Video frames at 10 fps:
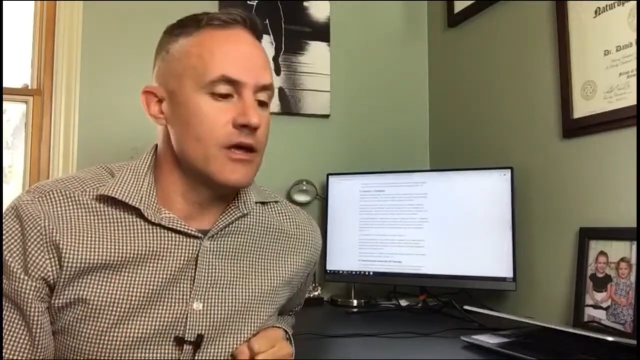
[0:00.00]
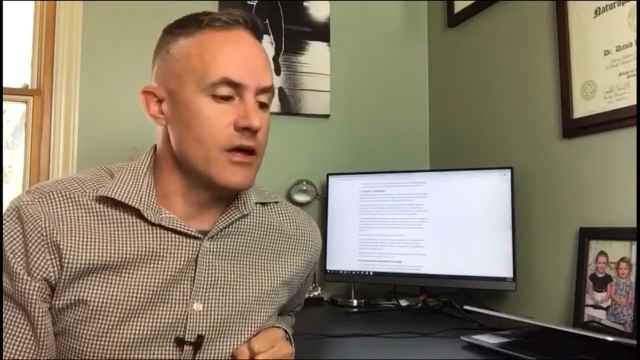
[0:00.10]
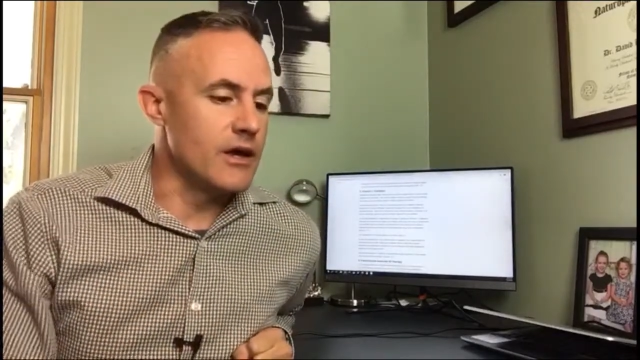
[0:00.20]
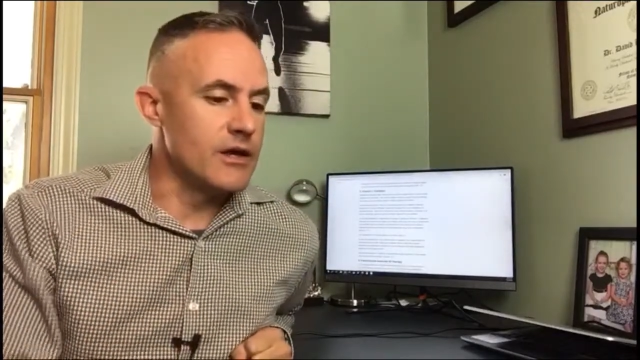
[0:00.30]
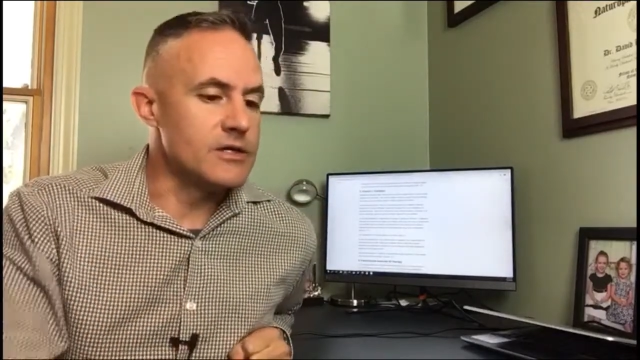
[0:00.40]

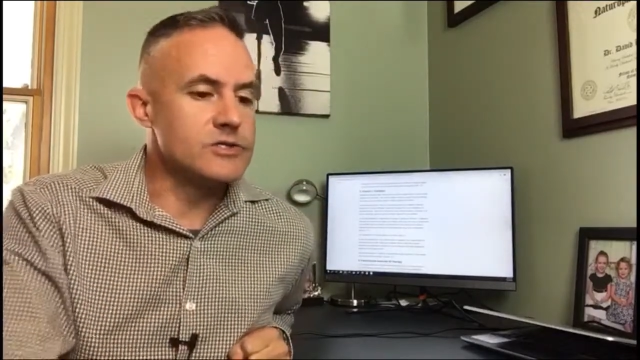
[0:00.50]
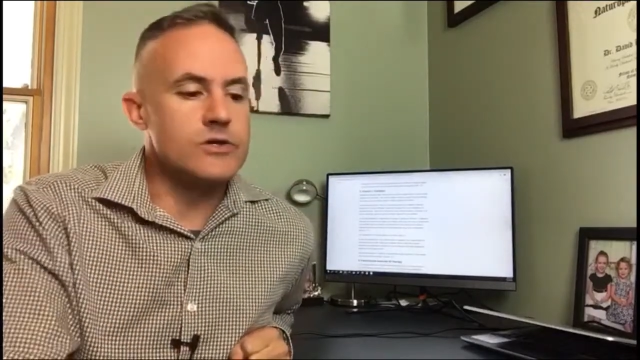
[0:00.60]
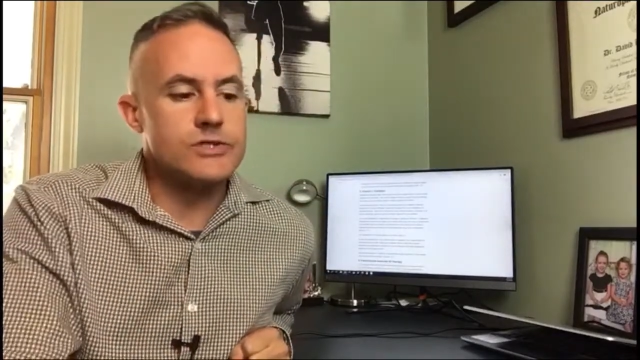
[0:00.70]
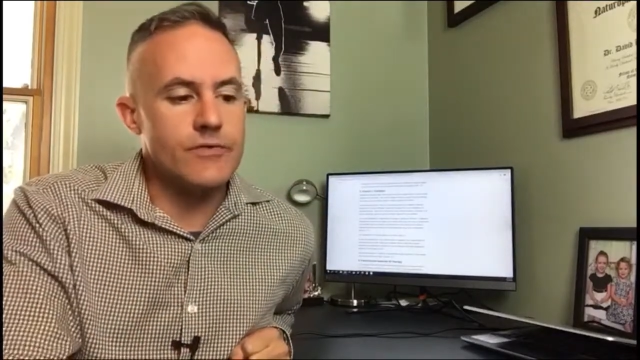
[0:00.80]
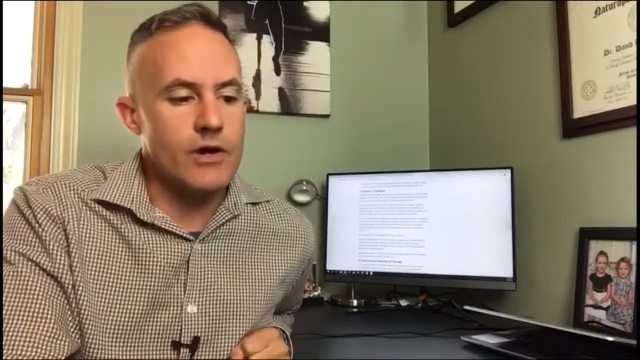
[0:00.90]
And it's
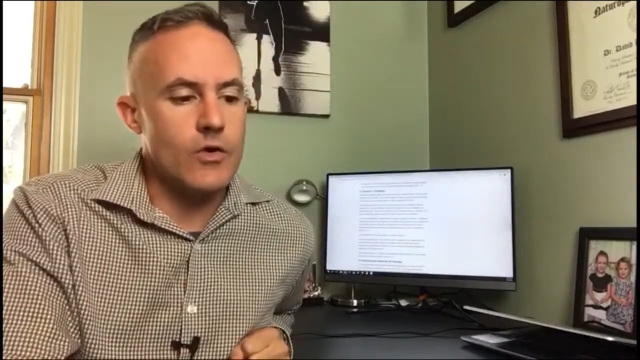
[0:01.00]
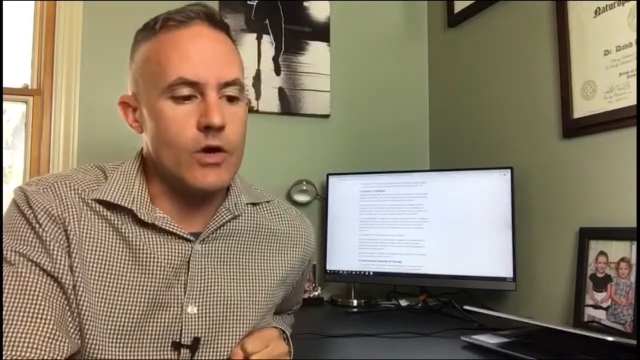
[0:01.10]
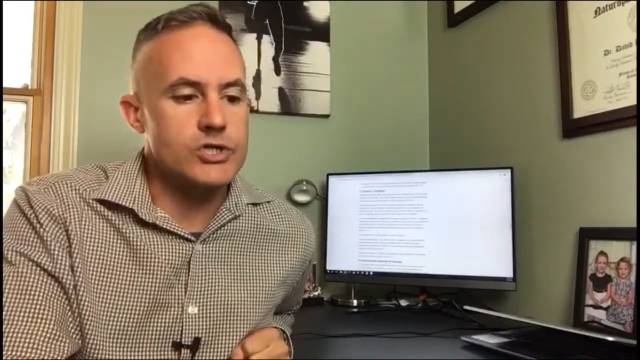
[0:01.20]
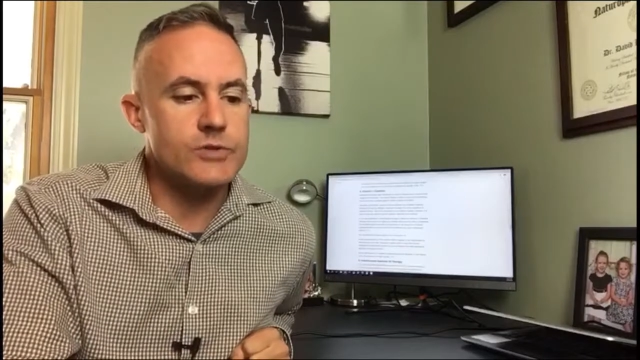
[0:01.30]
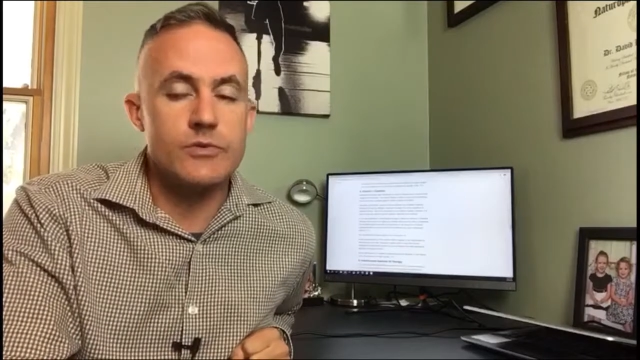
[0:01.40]
also very
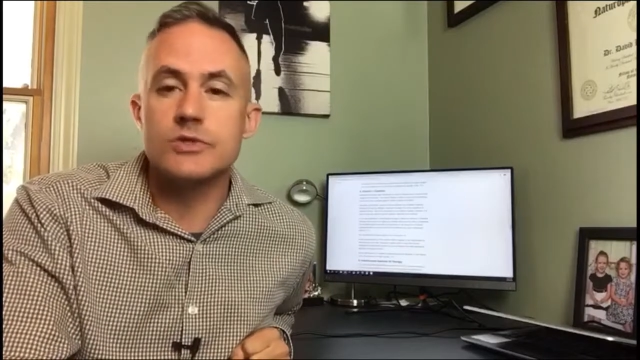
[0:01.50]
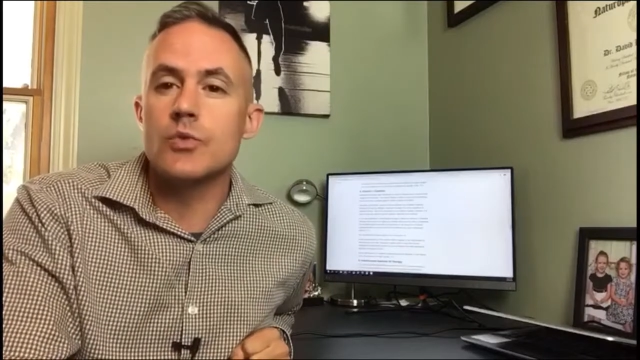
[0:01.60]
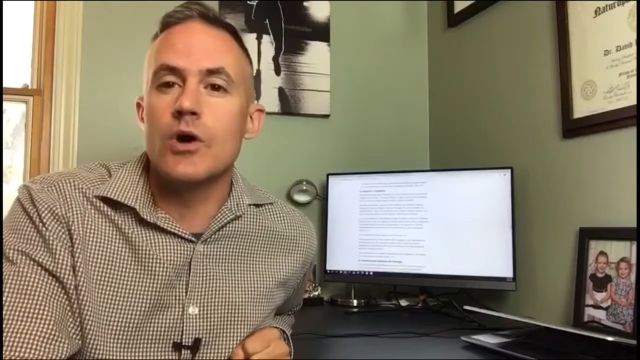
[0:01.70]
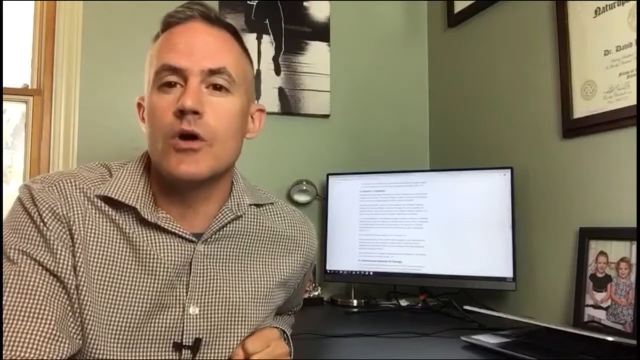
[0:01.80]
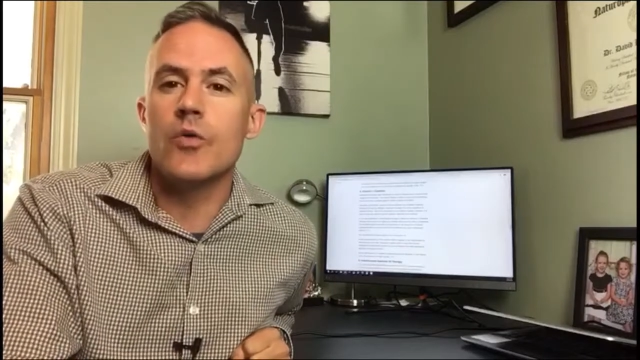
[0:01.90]
questionable as
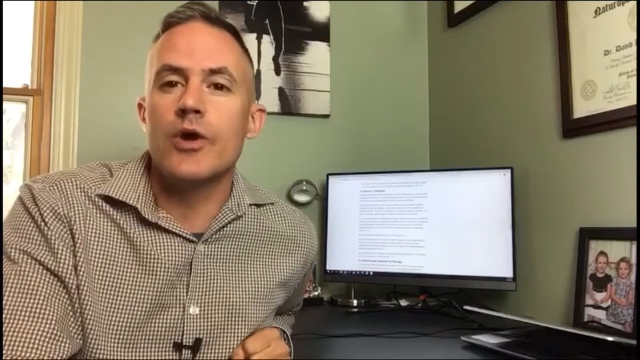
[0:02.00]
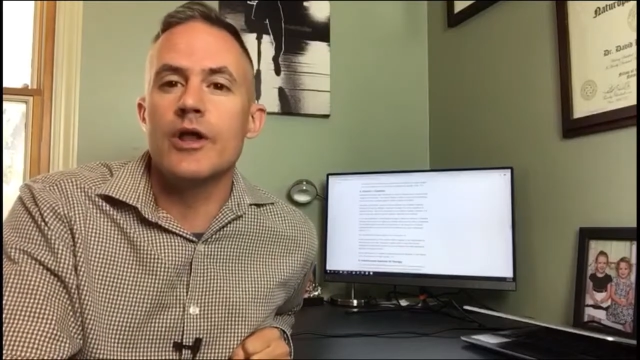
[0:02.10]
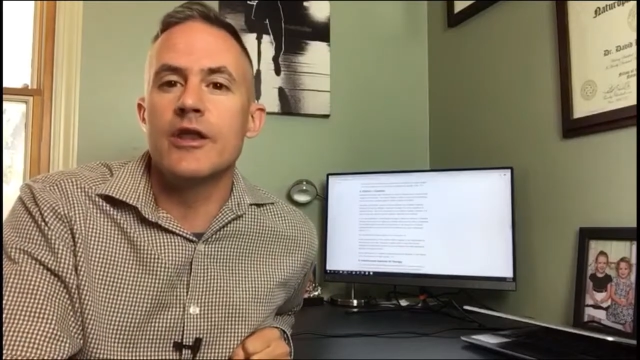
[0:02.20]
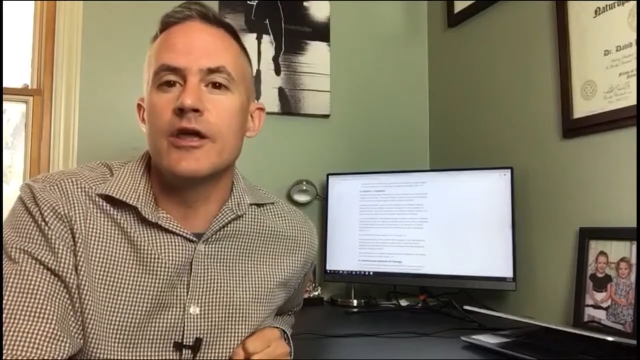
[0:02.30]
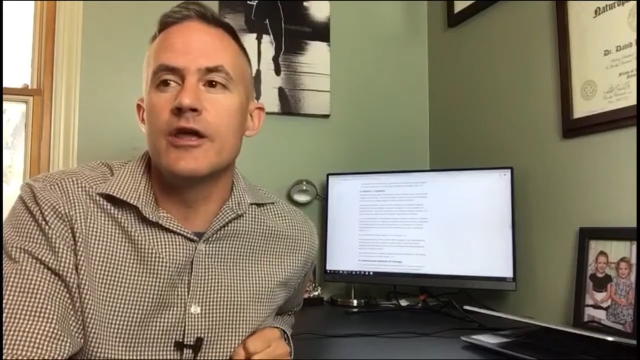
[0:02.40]
well
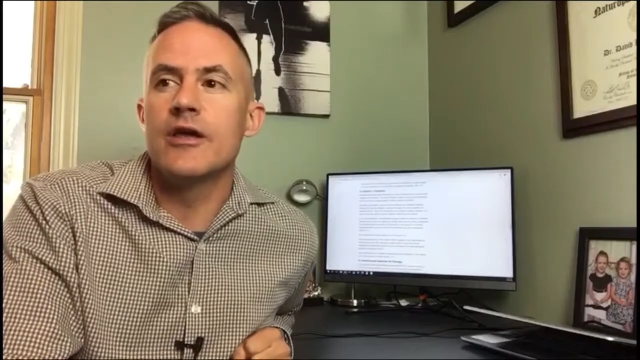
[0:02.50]
when